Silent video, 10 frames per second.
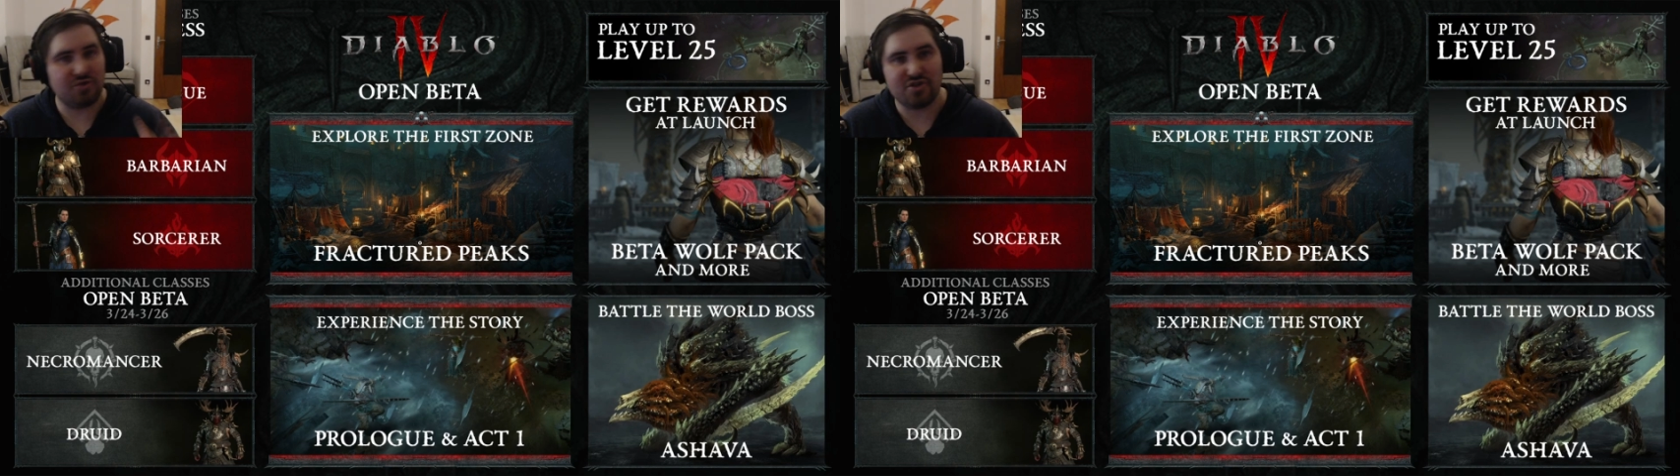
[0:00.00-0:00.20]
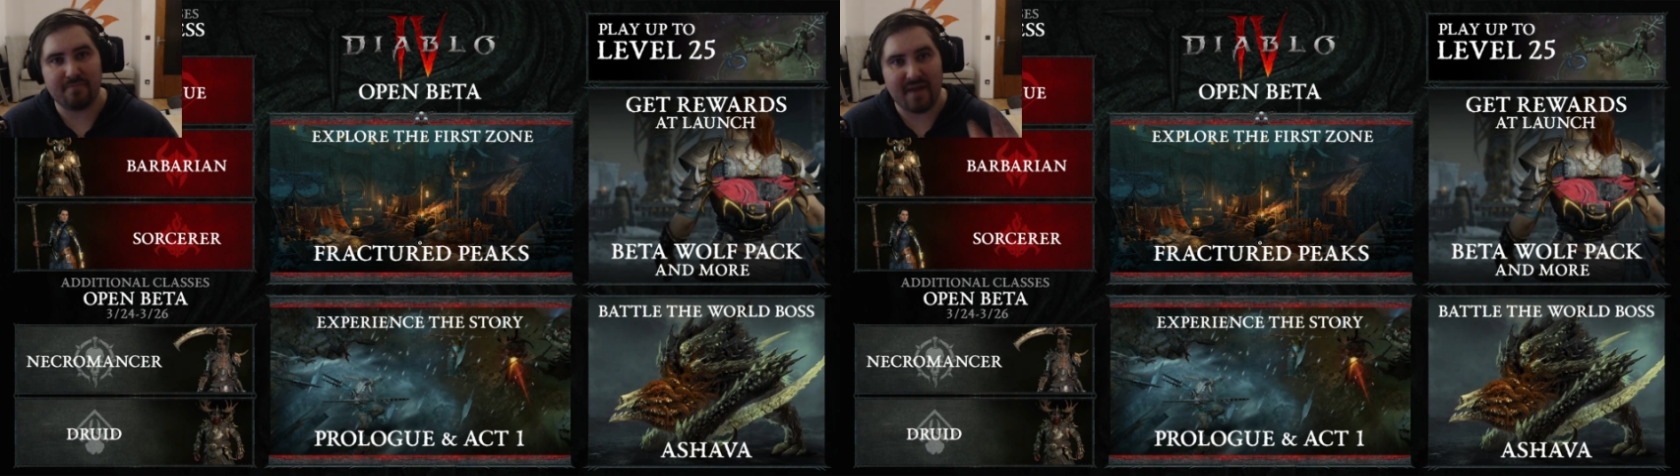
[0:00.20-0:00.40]

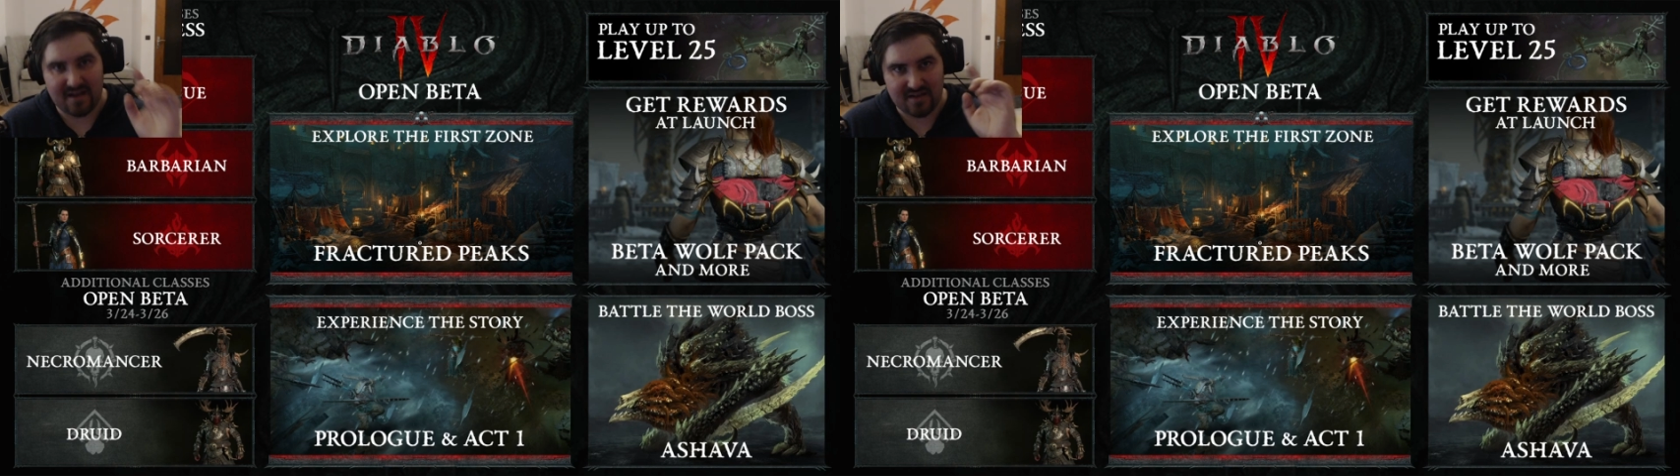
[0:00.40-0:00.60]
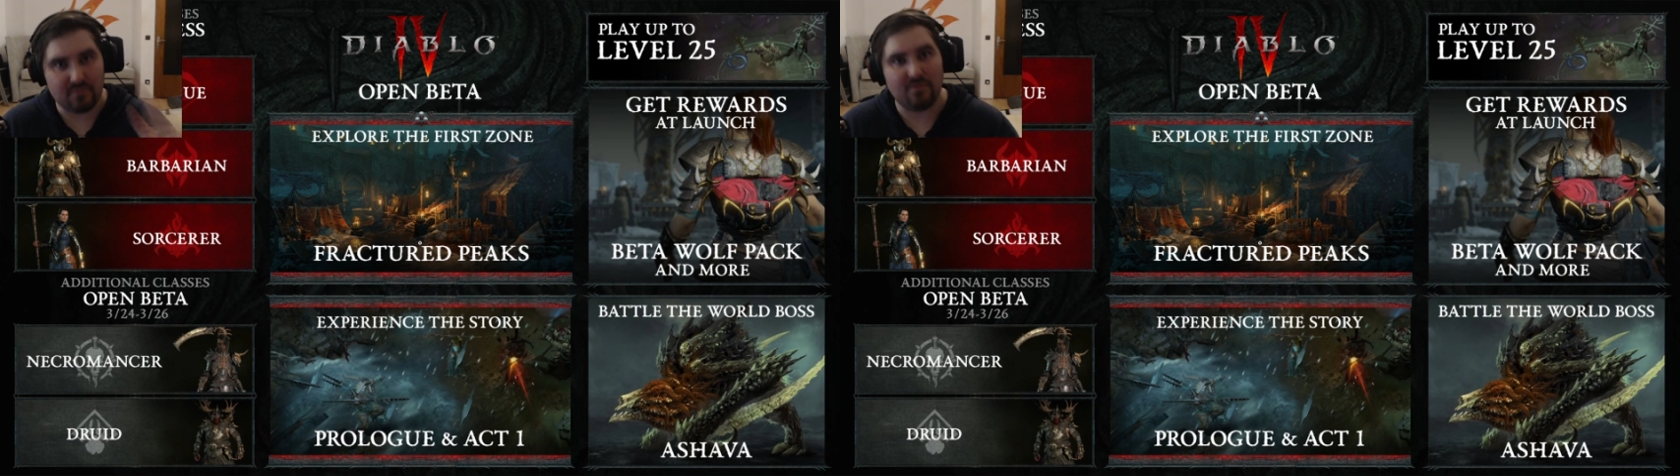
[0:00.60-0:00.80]

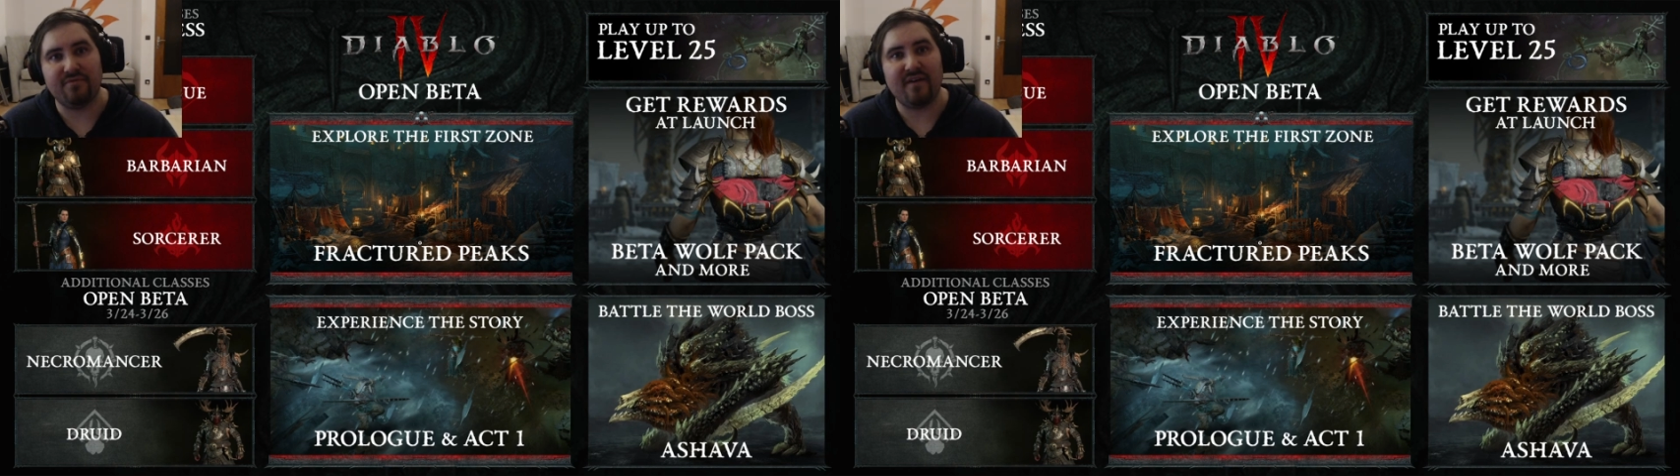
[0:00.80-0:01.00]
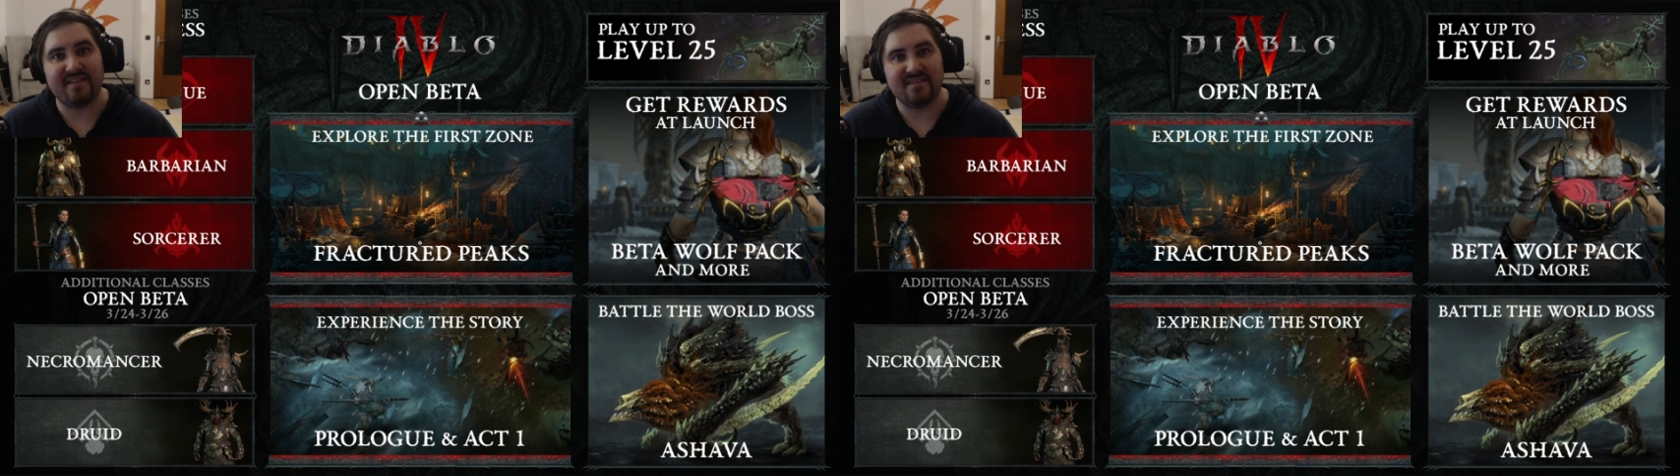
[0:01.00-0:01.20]
shebang you will
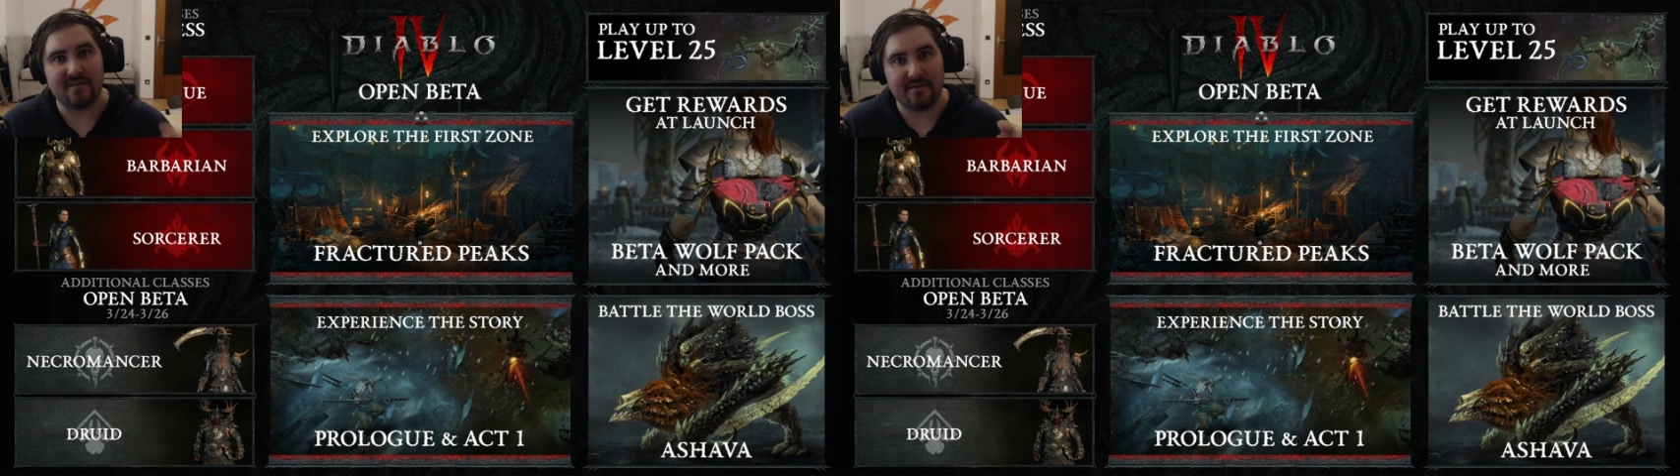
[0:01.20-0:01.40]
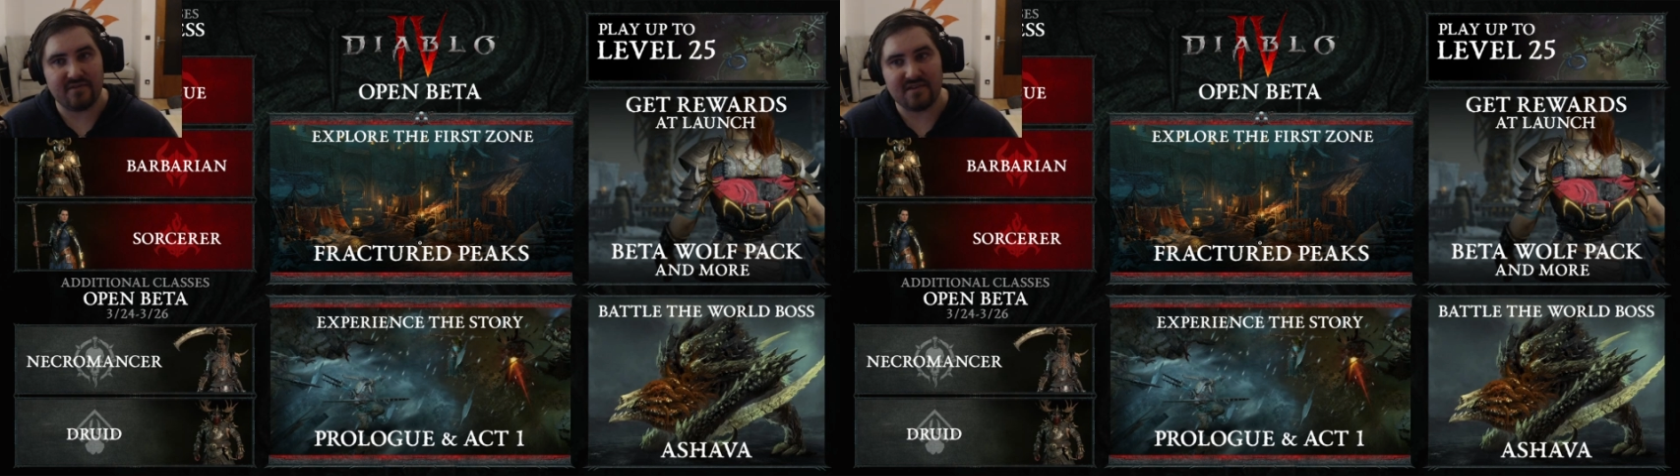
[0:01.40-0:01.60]
find
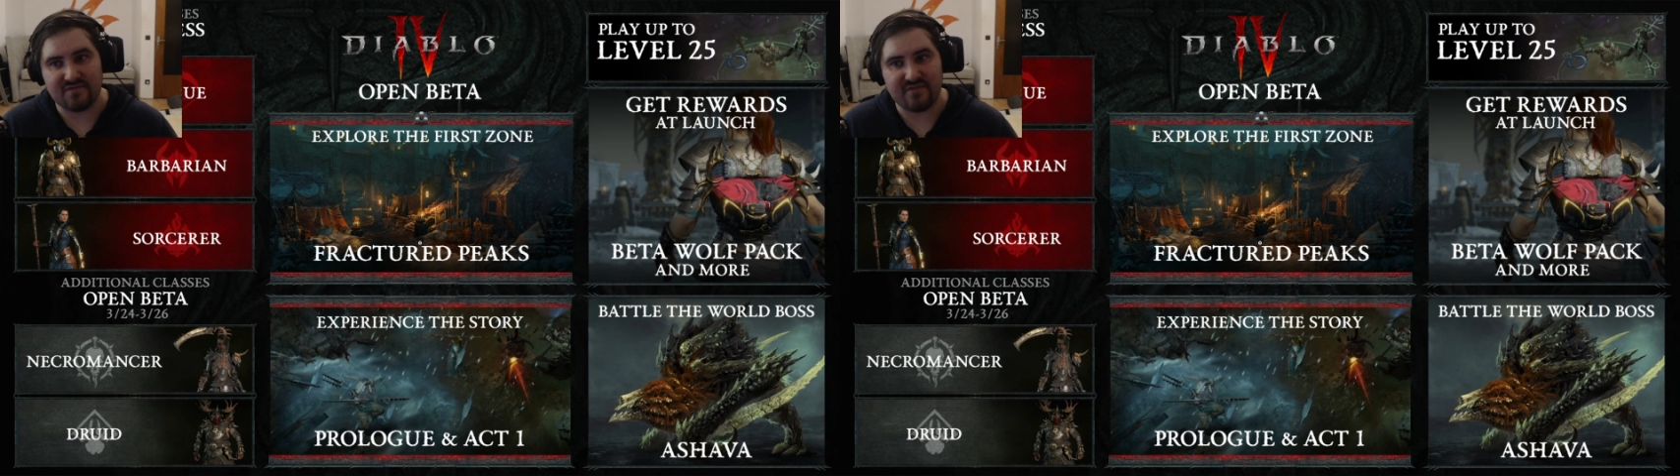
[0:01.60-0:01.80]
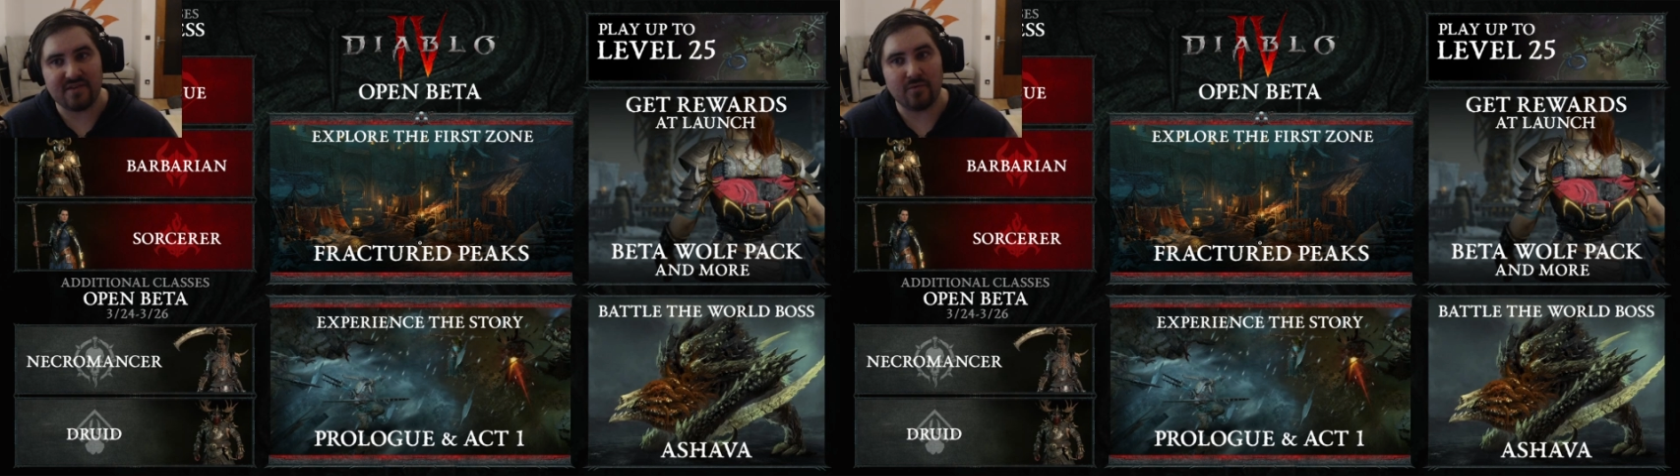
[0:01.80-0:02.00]
here in
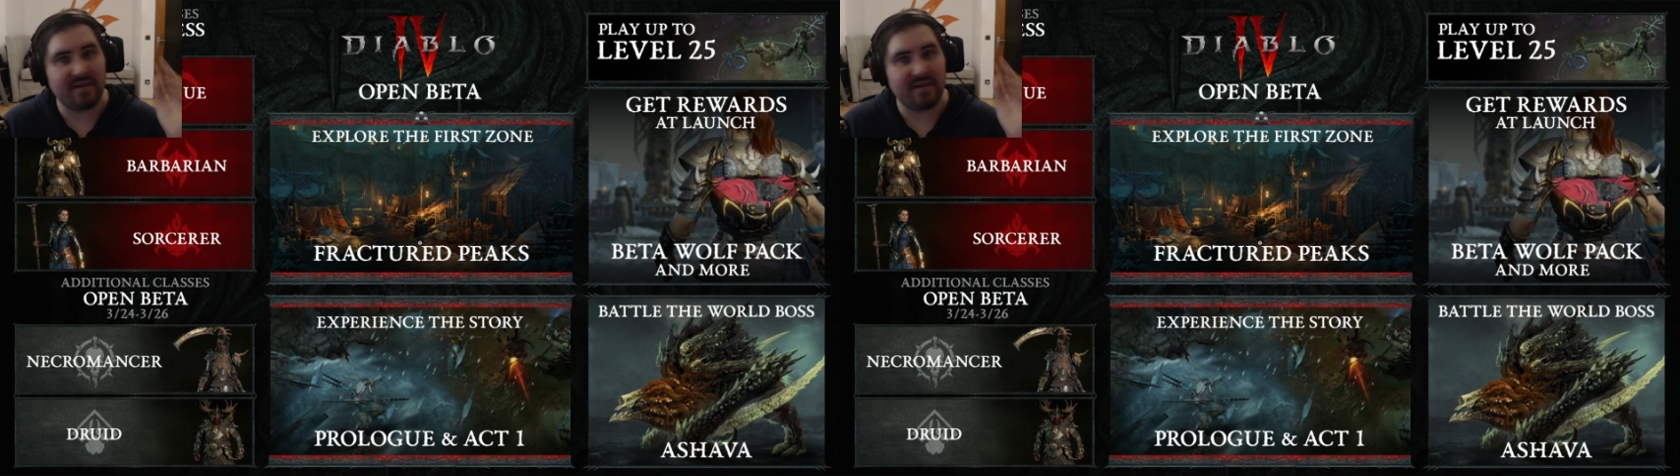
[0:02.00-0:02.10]
this video,